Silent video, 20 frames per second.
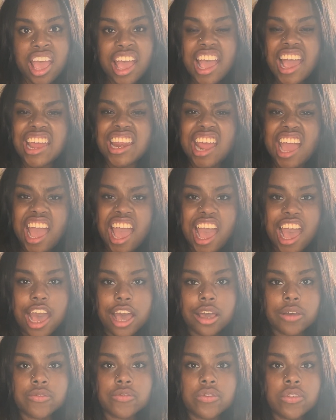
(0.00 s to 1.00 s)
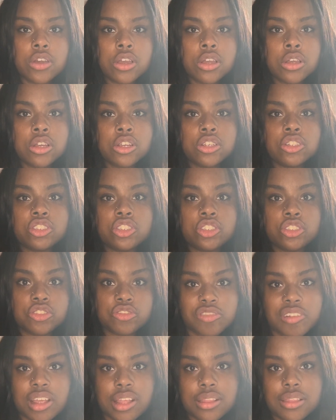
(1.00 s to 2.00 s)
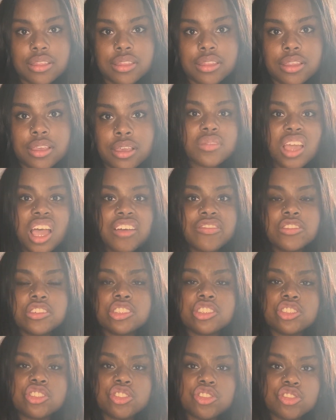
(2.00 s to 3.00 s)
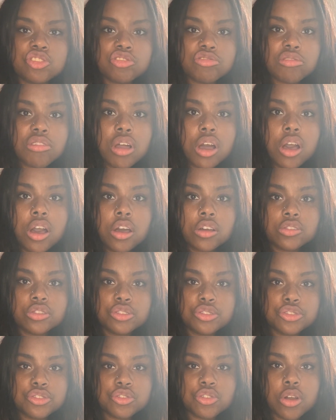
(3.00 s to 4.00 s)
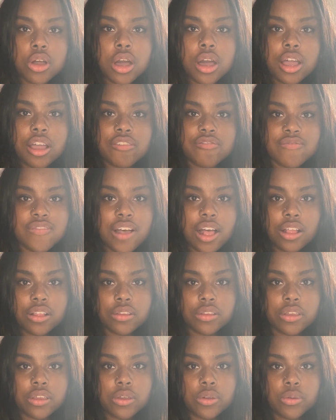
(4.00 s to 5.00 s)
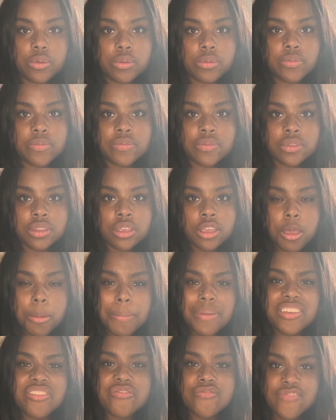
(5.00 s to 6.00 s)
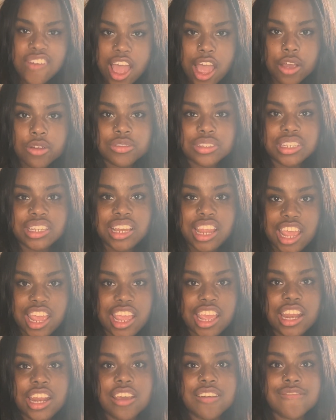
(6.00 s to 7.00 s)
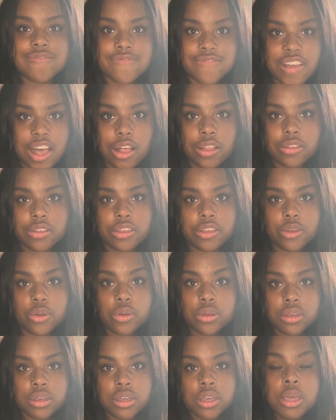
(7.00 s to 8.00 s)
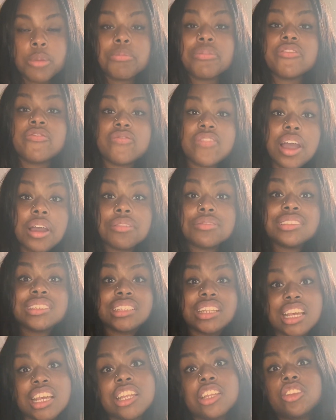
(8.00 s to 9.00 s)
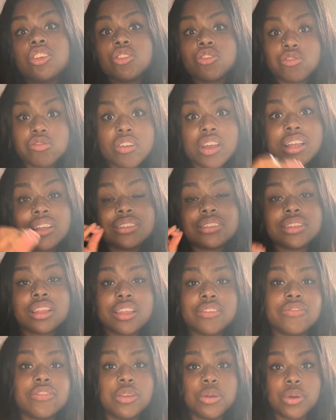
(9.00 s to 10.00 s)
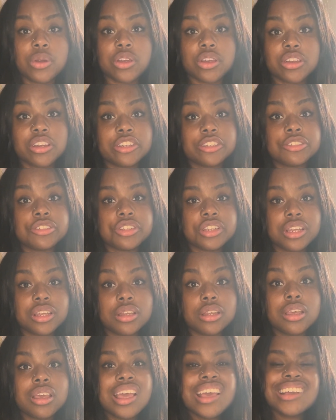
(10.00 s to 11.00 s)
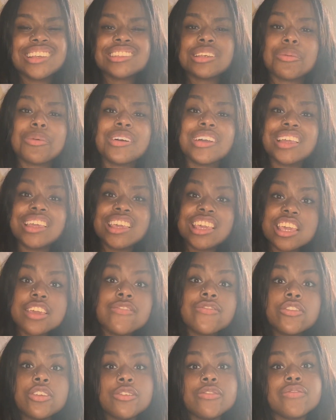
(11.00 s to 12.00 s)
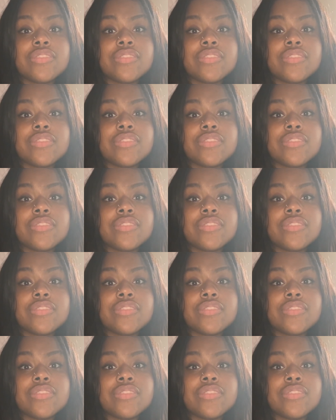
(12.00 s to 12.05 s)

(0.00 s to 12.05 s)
and have strength have a strong strong value be founded in value be founded in Christ if you are a Christian, because I will give you